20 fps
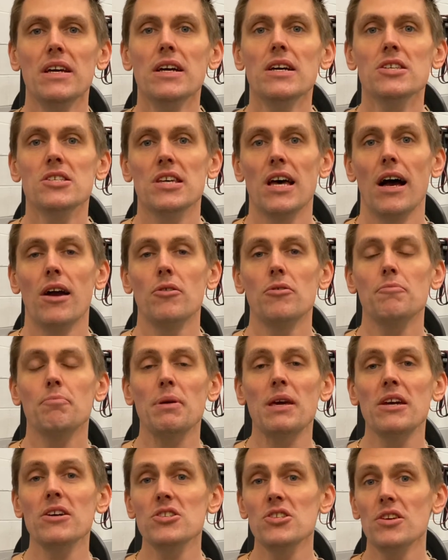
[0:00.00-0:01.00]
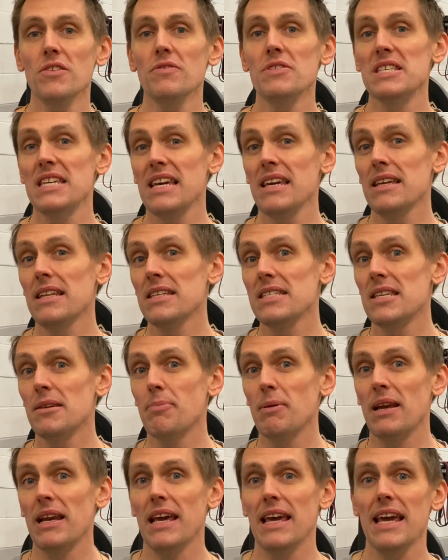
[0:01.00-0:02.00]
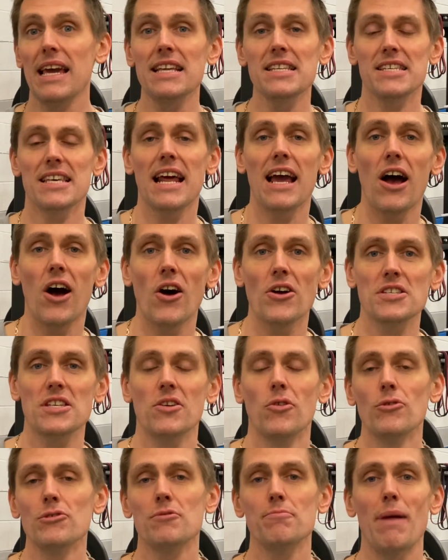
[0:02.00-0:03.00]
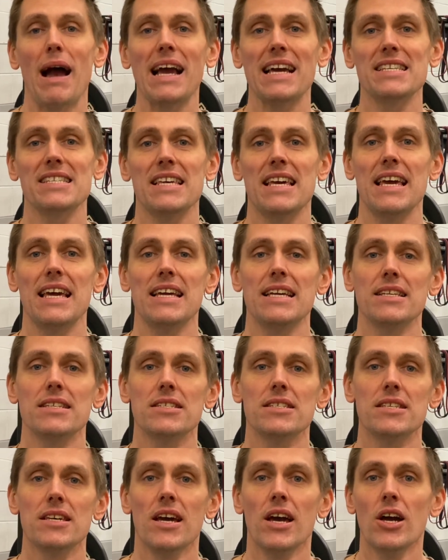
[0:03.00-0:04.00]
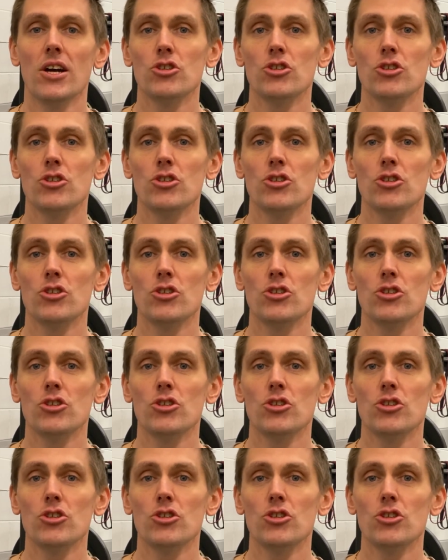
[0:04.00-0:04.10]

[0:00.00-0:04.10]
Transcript: So because you've seen in typically internet articles and magazines,